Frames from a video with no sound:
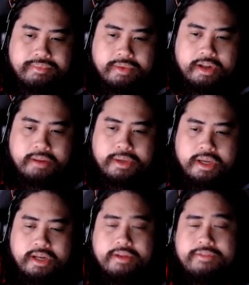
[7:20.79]
In the
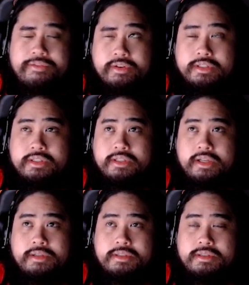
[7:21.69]
beginning, I feel
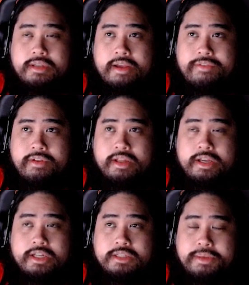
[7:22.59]
like
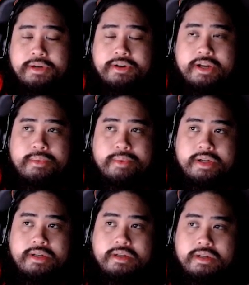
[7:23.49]
it is better to get
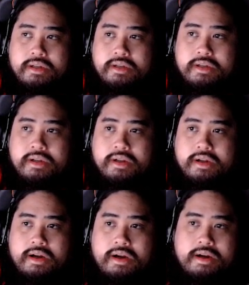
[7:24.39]
red.
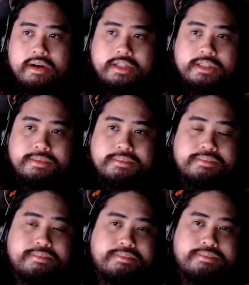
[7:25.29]

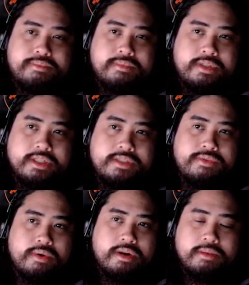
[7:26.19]
Just
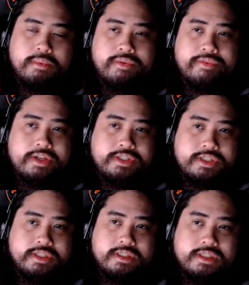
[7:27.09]
for like
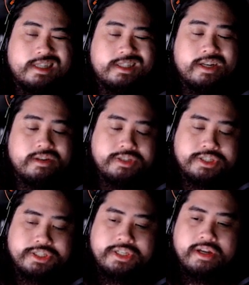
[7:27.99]
motivation / energy.